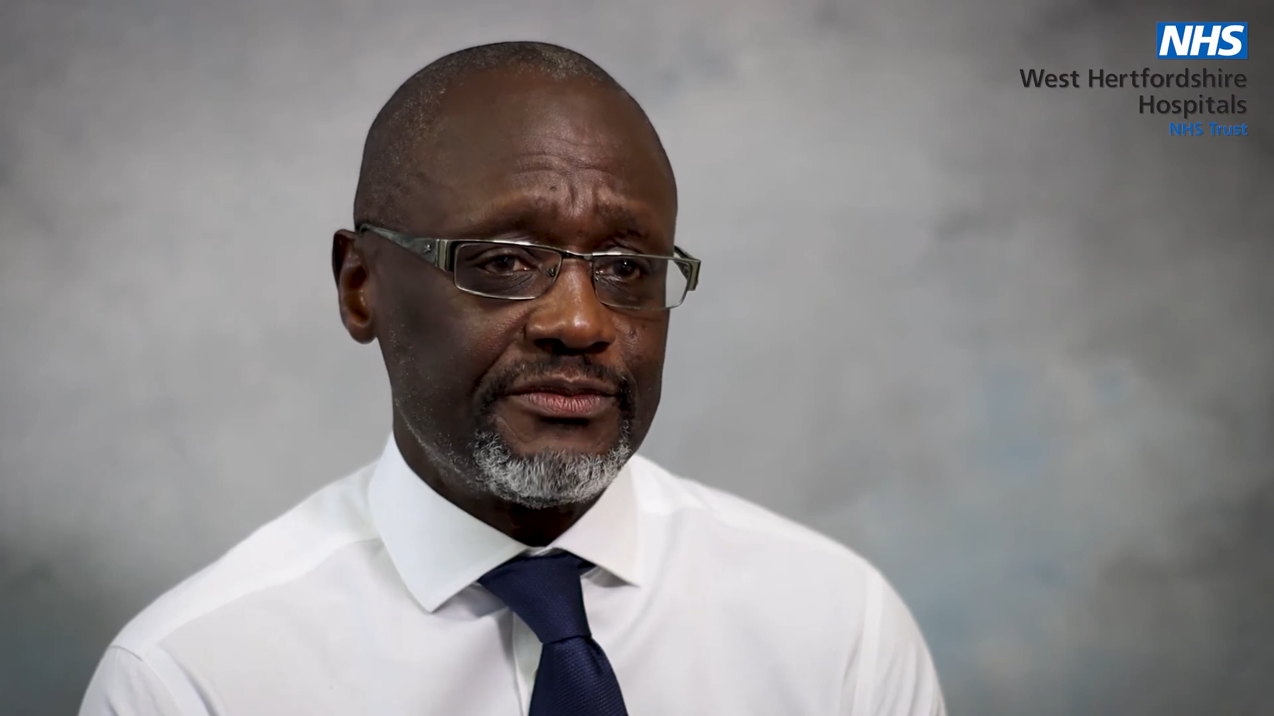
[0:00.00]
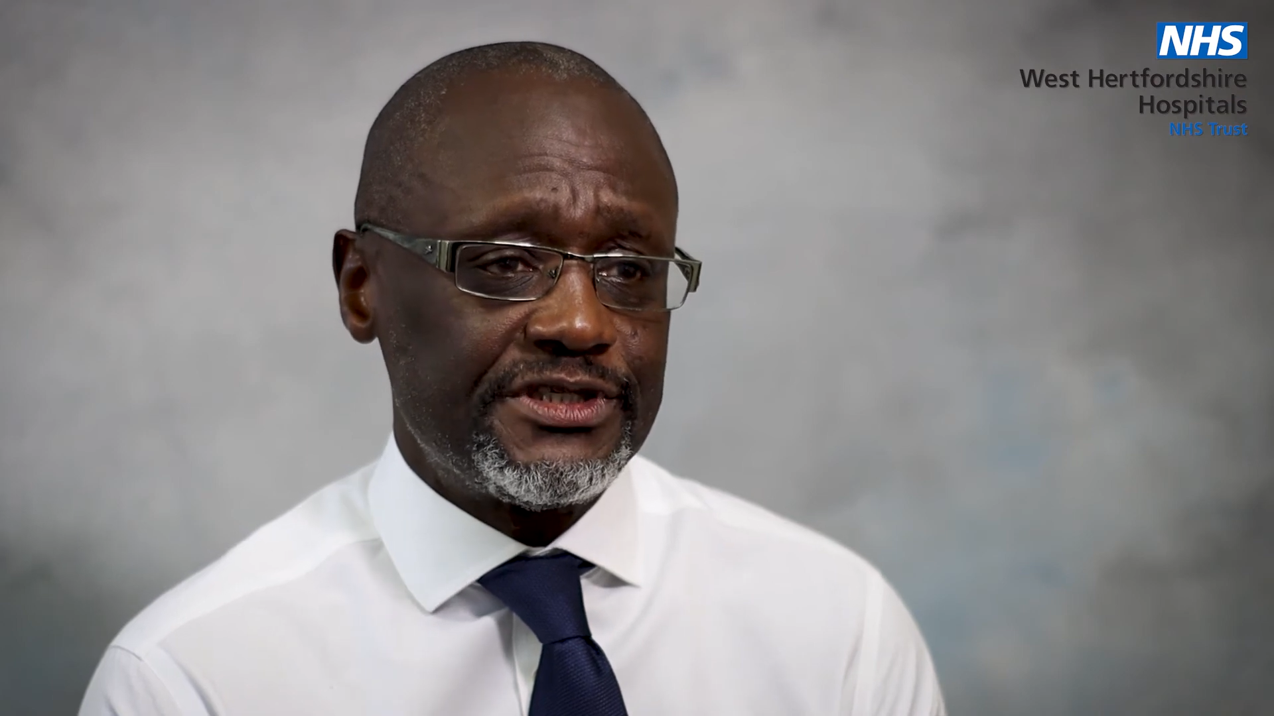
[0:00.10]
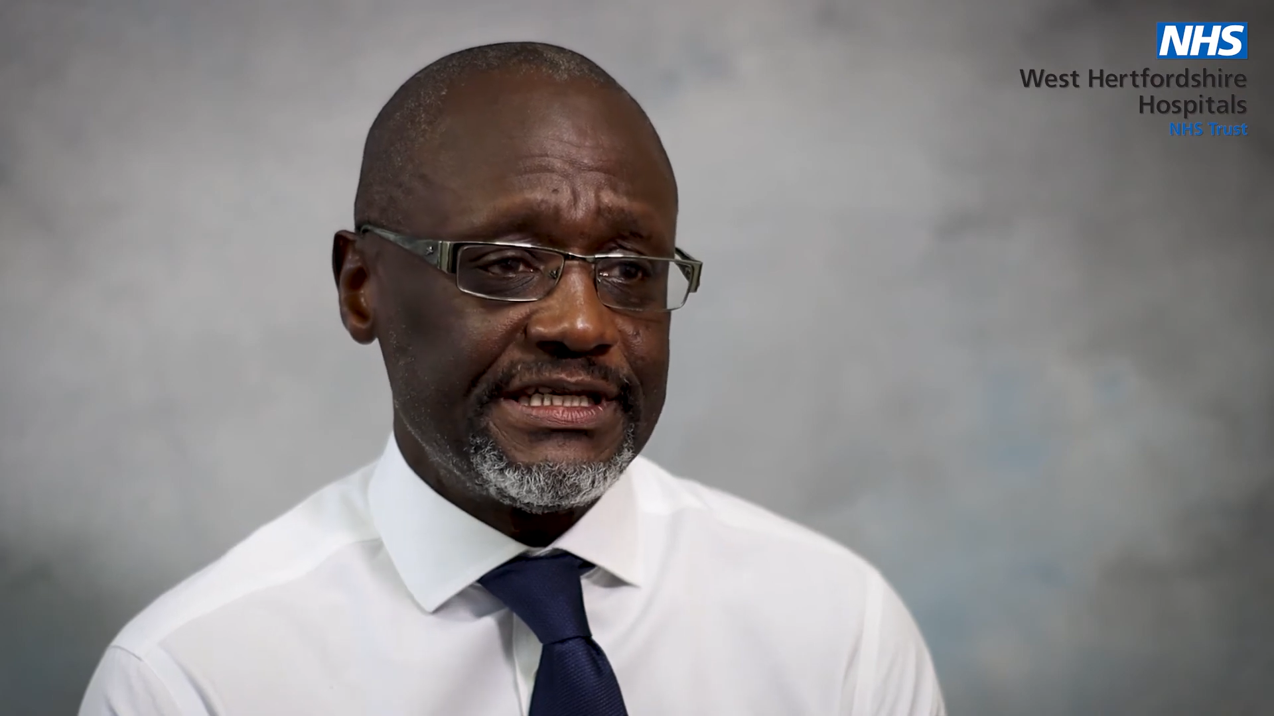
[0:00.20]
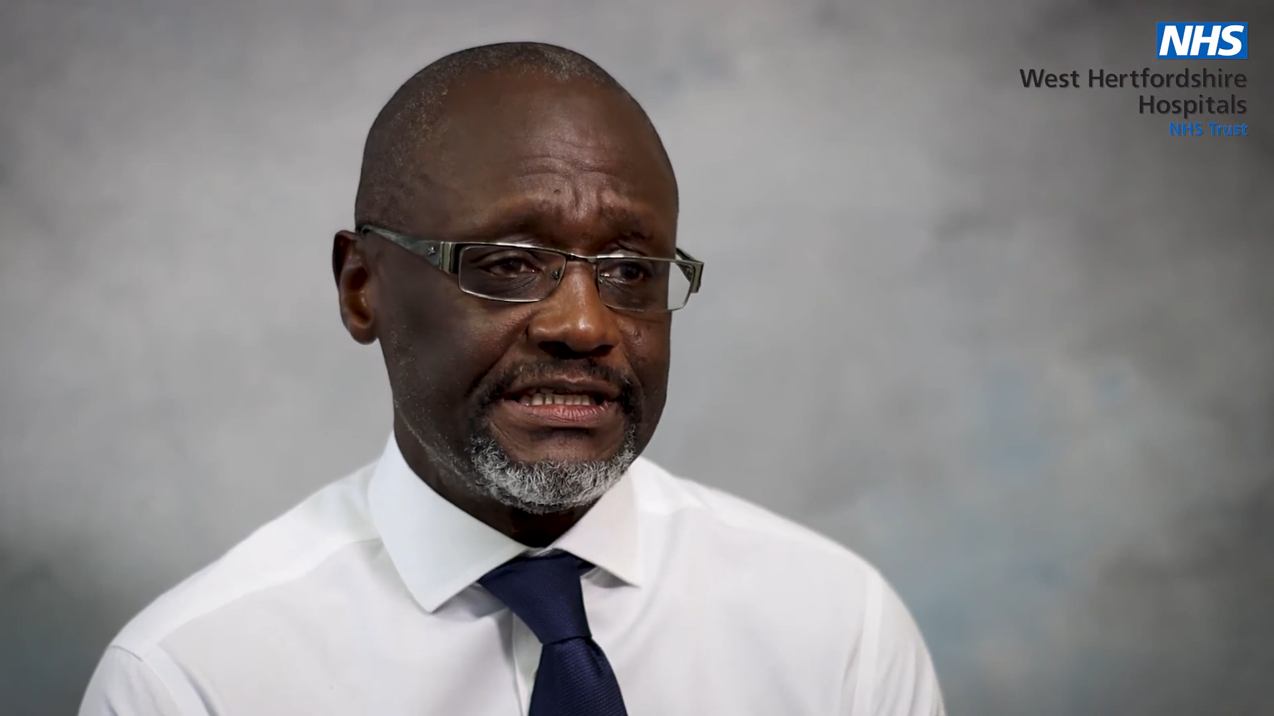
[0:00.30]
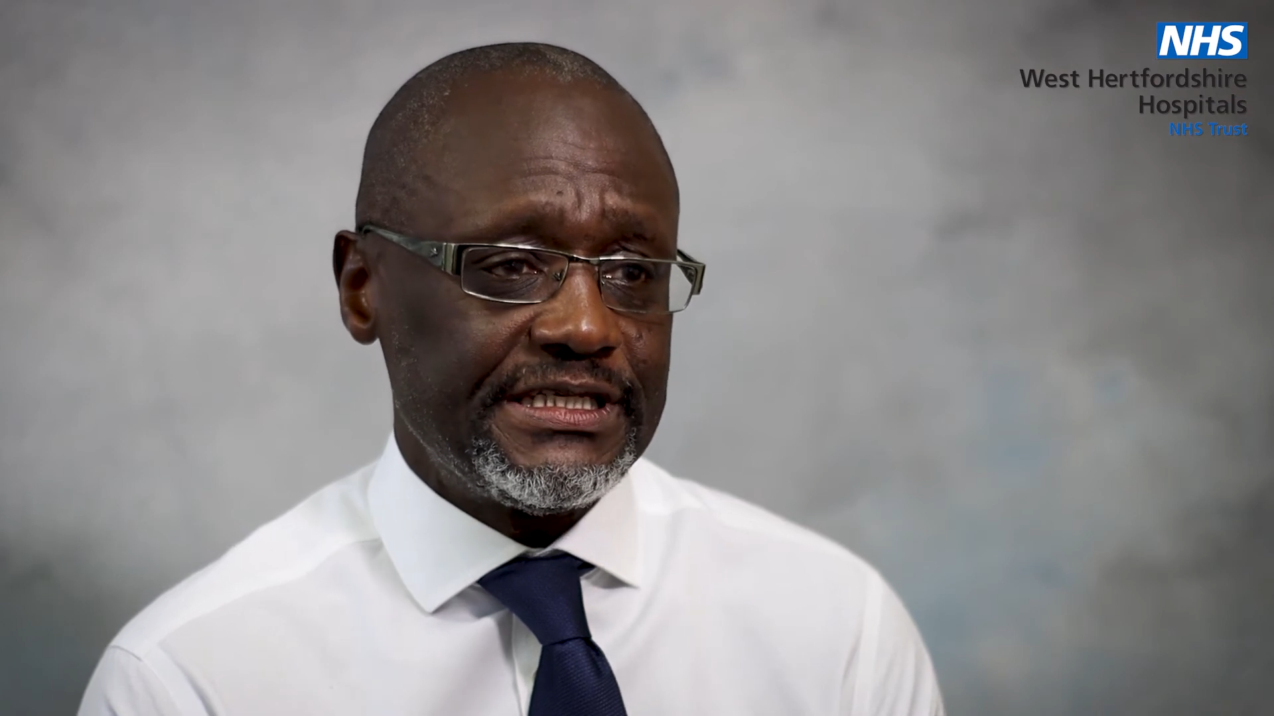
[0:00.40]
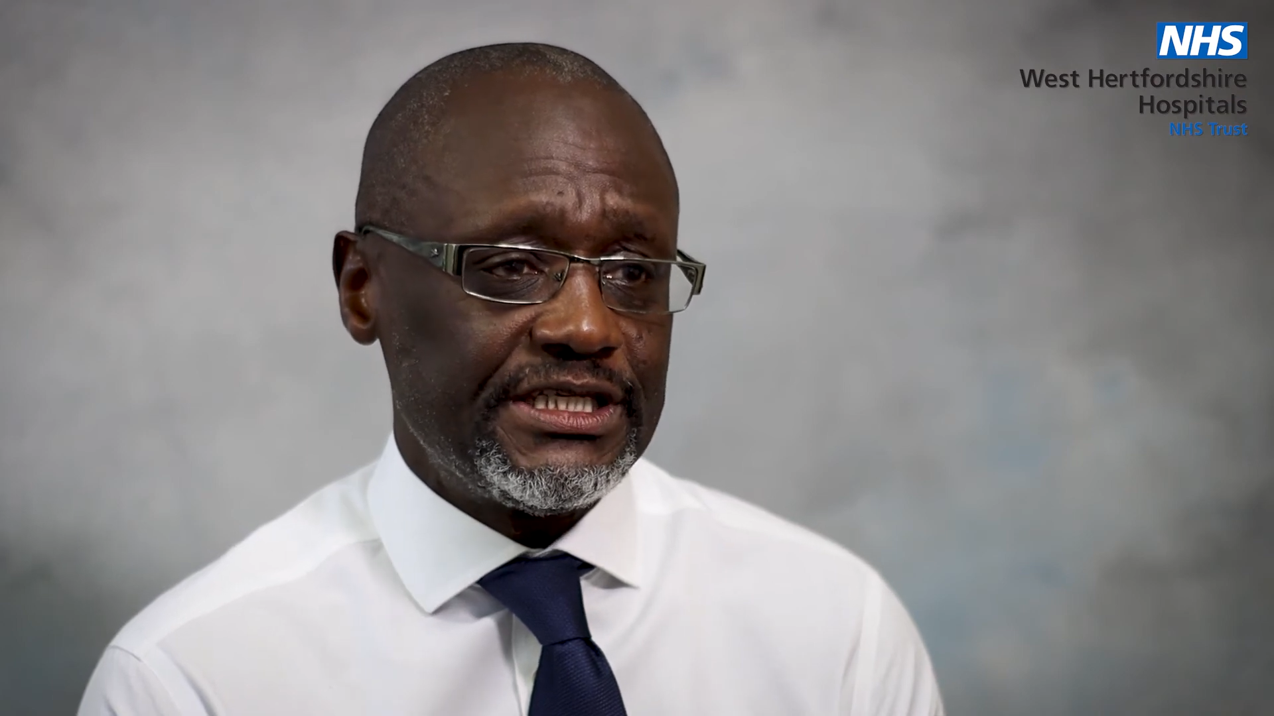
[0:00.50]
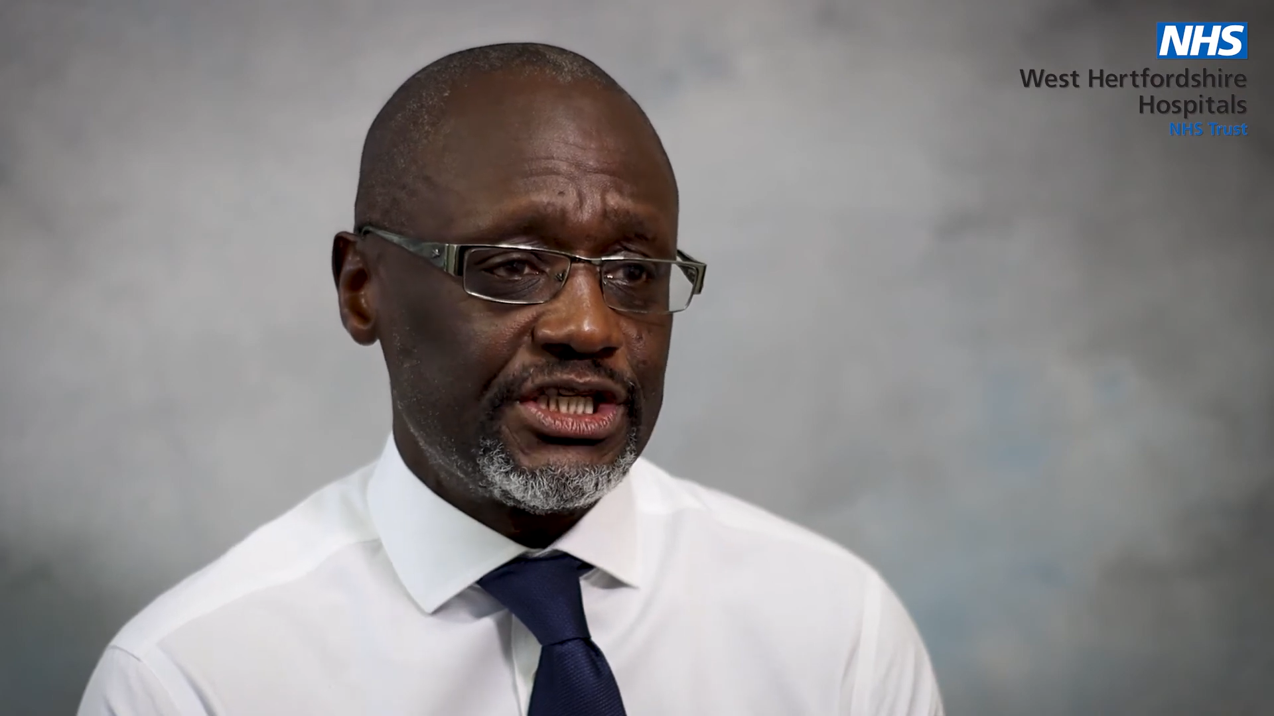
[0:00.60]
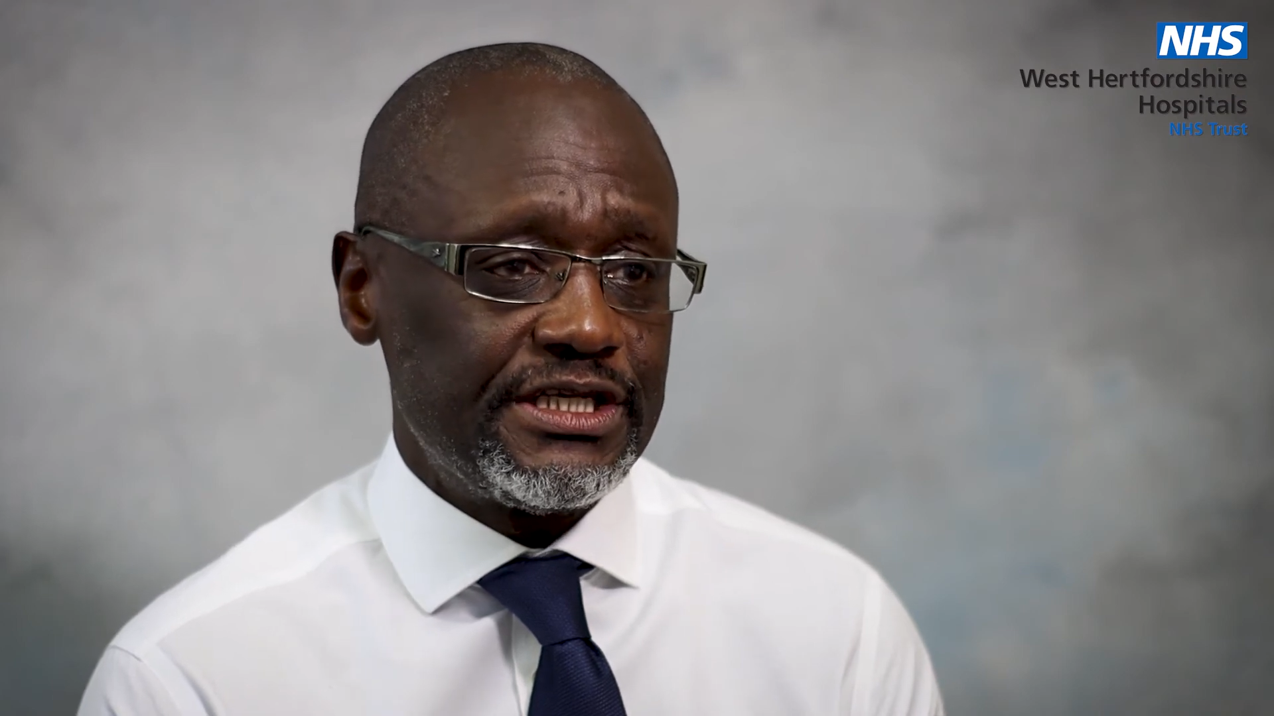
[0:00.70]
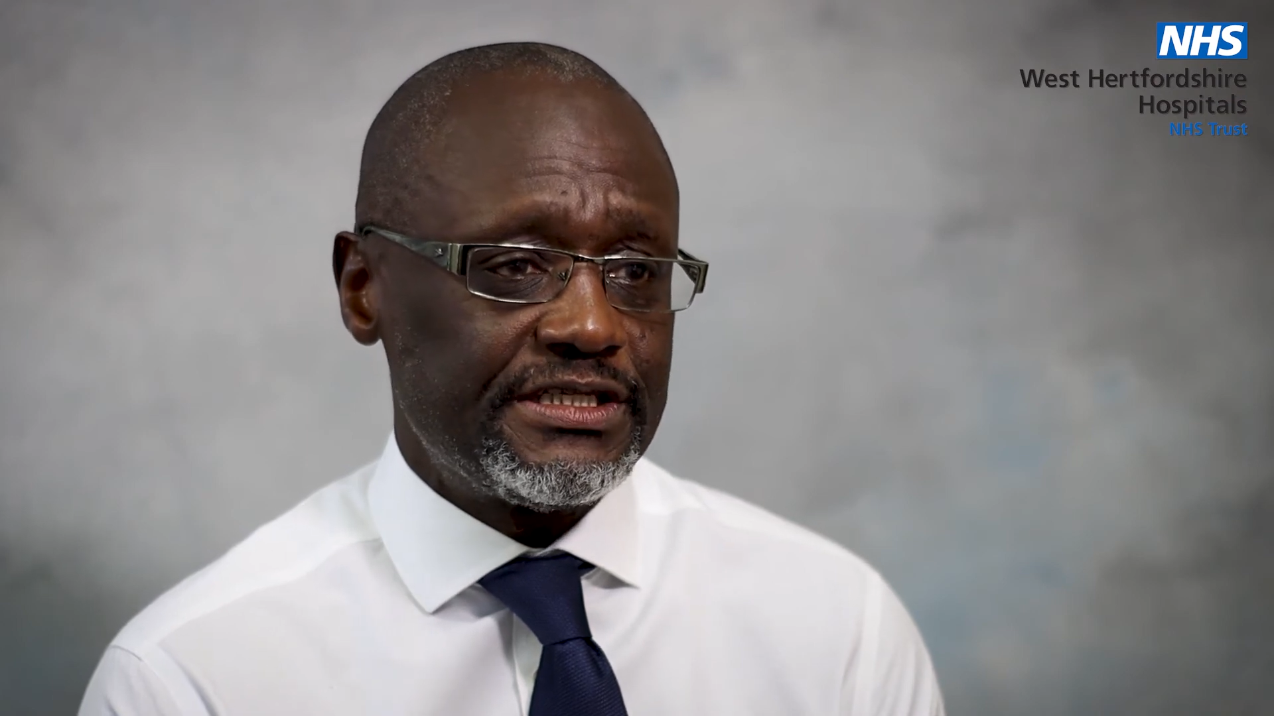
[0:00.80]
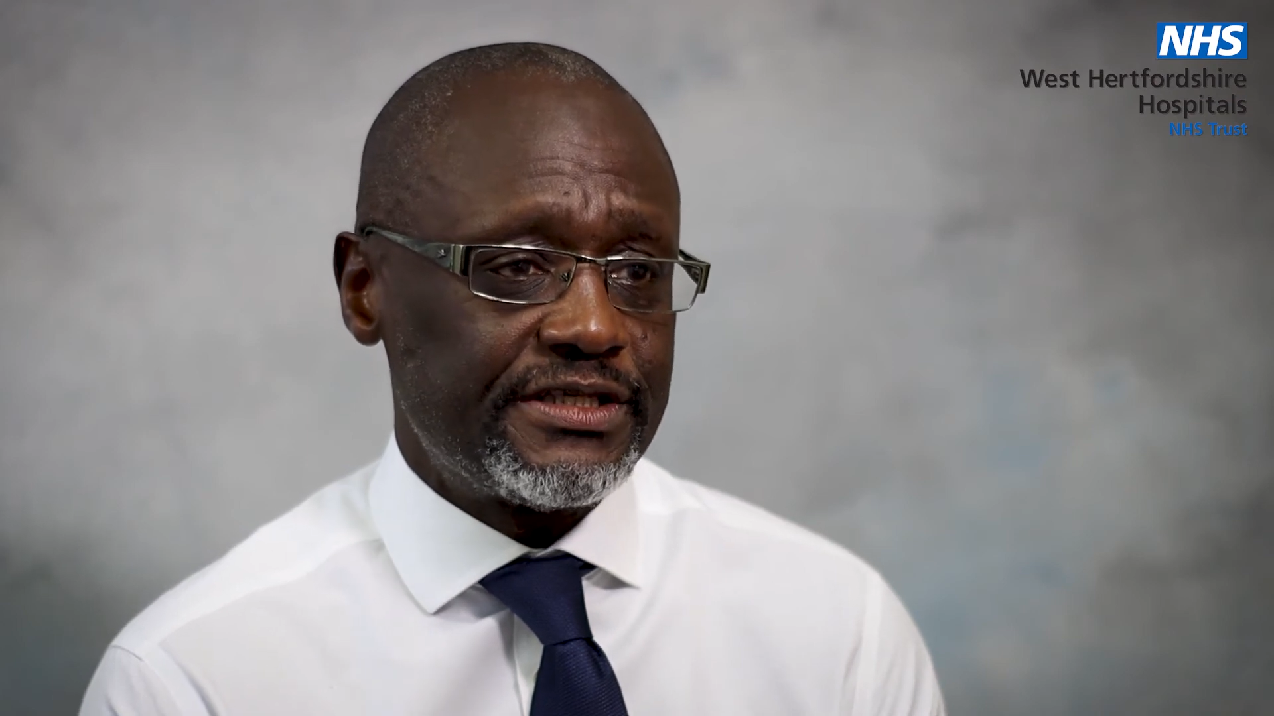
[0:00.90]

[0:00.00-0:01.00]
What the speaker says: CCGs